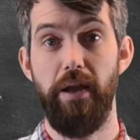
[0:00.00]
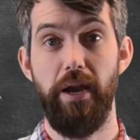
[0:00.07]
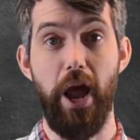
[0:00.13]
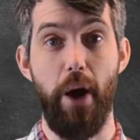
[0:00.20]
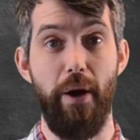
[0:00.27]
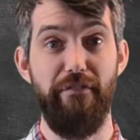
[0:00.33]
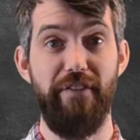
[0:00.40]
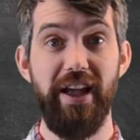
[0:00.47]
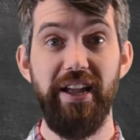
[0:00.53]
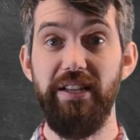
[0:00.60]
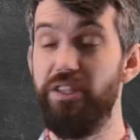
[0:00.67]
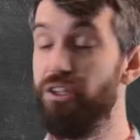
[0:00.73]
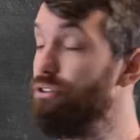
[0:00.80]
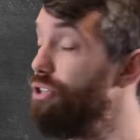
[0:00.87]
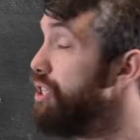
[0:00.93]
Now, if I
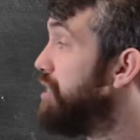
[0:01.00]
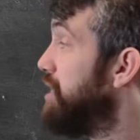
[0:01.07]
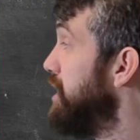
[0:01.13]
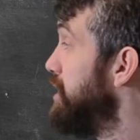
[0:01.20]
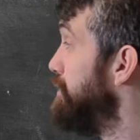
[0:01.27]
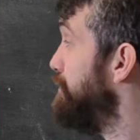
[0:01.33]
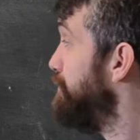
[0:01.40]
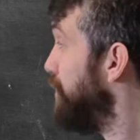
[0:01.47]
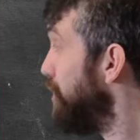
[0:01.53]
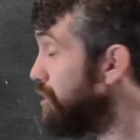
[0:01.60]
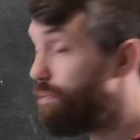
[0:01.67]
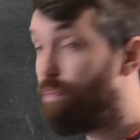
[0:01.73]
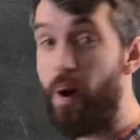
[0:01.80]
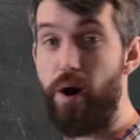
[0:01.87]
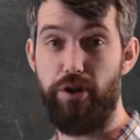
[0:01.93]
consider just this
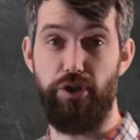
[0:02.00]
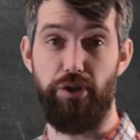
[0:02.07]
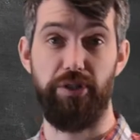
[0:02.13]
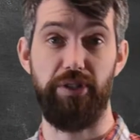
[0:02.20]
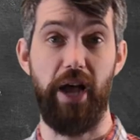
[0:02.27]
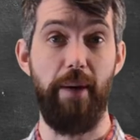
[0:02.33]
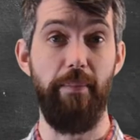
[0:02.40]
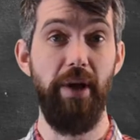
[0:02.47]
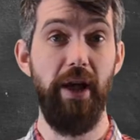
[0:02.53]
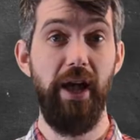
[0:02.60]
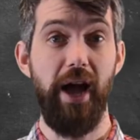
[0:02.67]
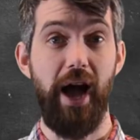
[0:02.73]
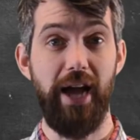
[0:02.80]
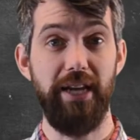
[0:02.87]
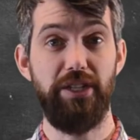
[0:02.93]
first partial sum,
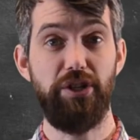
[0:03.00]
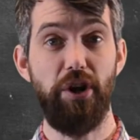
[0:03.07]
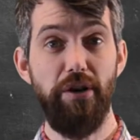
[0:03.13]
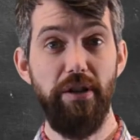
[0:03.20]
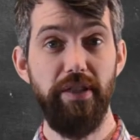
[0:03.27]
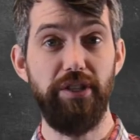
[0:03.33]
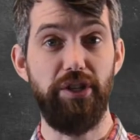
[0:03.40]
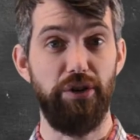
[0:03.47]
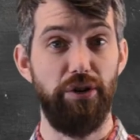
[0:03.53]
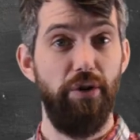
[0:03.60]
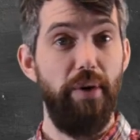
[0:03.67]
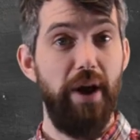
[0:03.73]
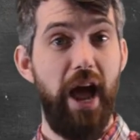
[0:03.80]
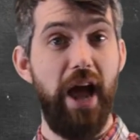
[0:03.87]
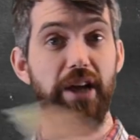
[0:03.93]
I start at the
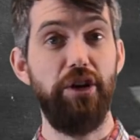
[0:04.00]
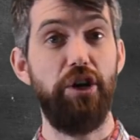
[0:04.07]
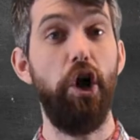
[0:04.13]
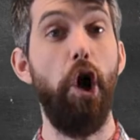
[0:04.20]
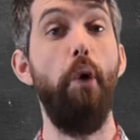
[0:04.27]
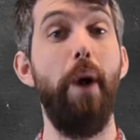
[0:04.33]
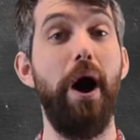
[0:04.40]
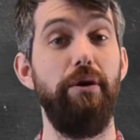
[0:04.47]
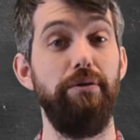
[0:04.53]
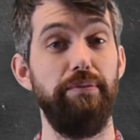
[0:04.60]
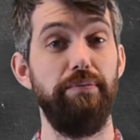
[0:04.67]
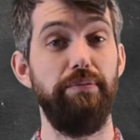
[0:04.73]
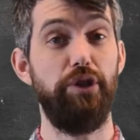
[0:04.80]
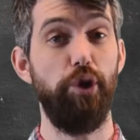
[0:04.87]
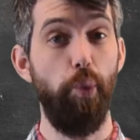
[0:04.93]
0 and I go
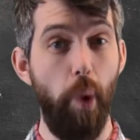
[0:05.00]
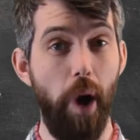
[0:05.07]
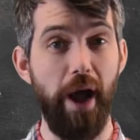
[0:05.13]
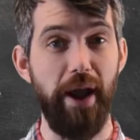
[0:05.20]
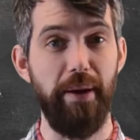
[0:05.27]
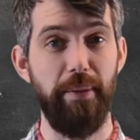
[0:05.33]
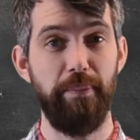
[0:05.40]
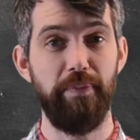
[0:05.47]
out to 1.